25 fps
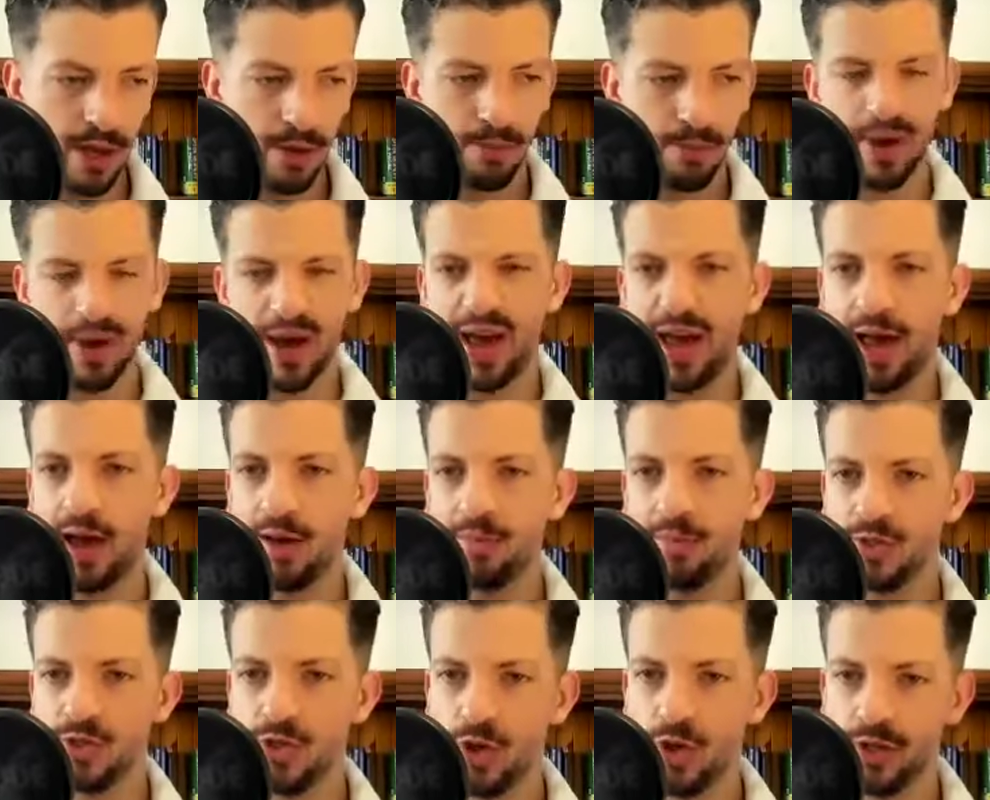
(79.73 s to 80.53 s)

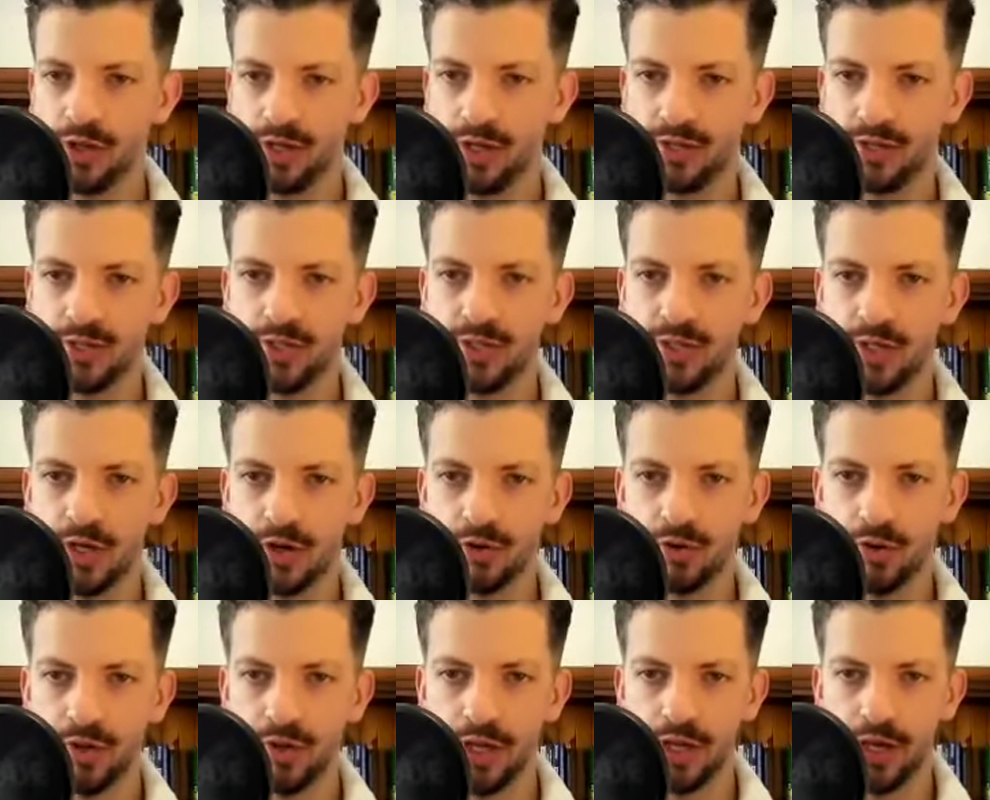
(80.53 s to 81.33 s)
perhaps not
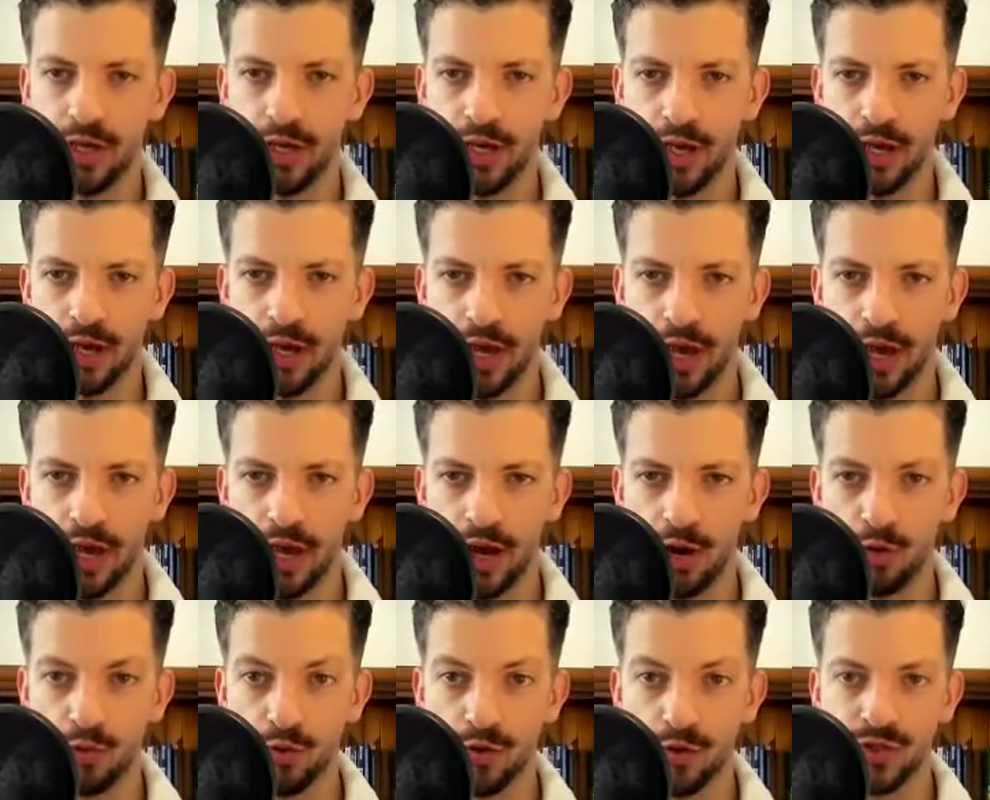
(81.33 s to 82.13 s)
necessarily a
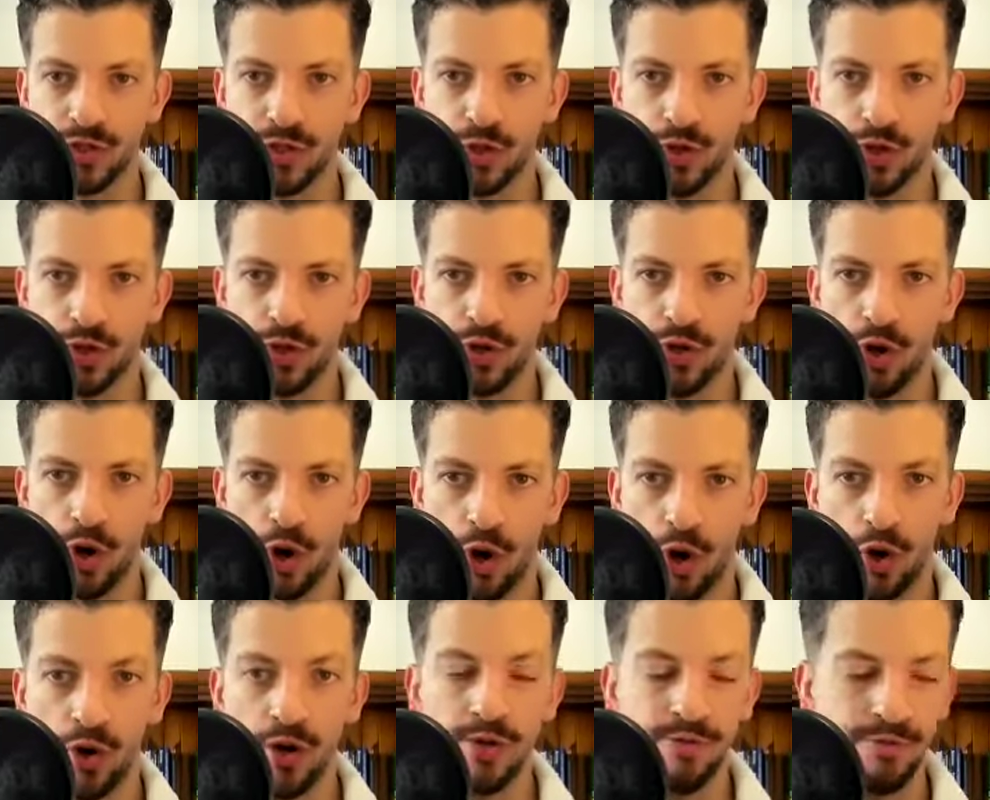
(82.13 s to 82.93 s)
return
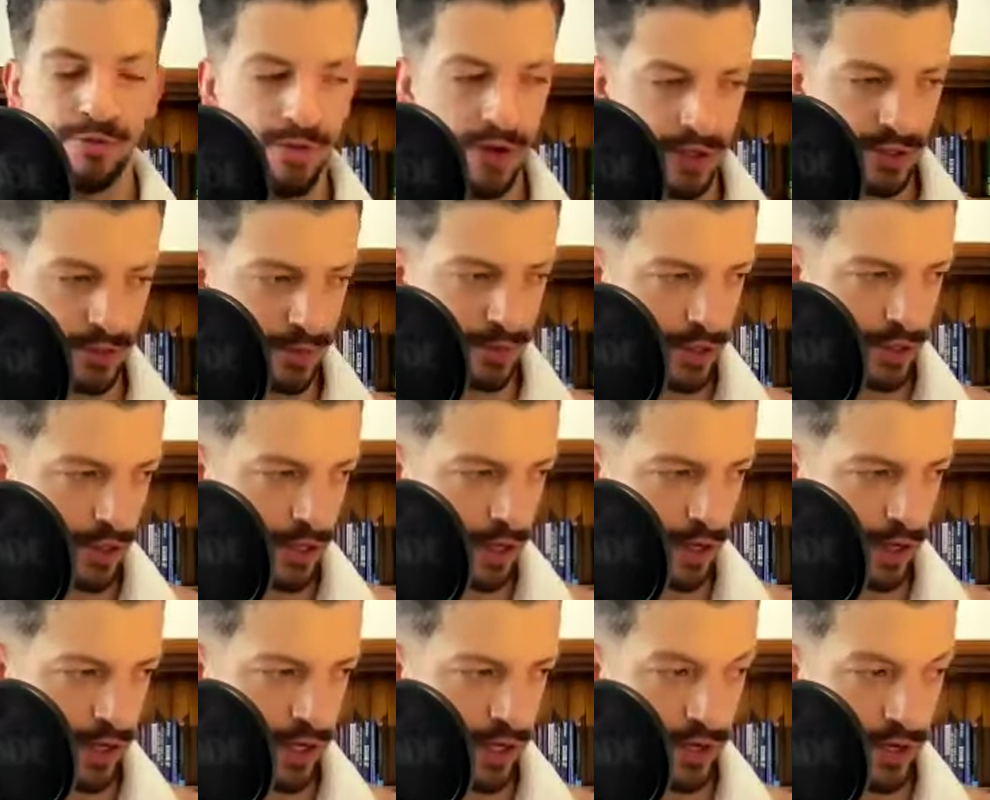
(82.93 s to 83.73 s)
on investment
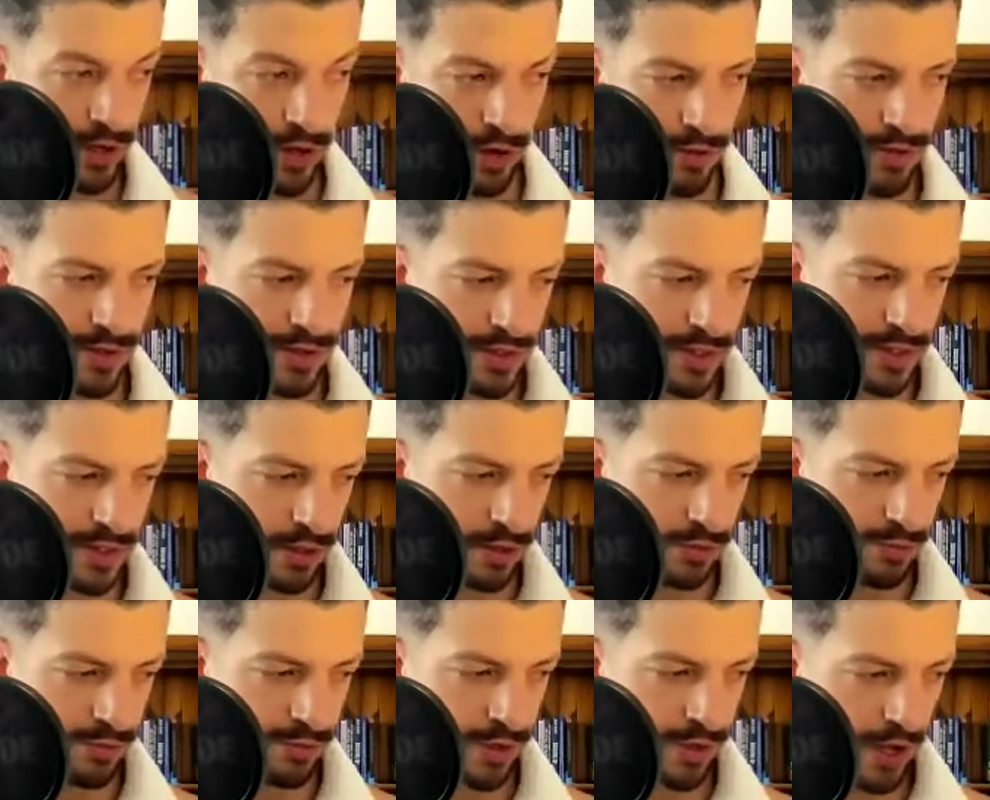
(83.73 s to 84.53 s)
in and of
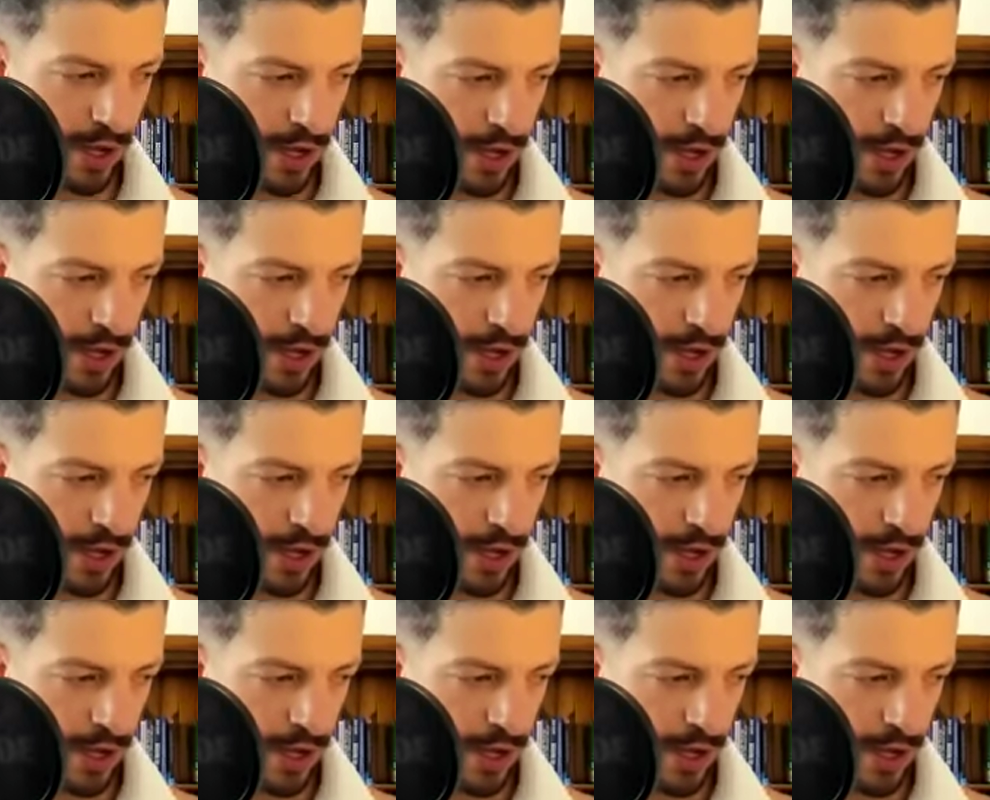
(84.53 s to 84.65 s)
itself.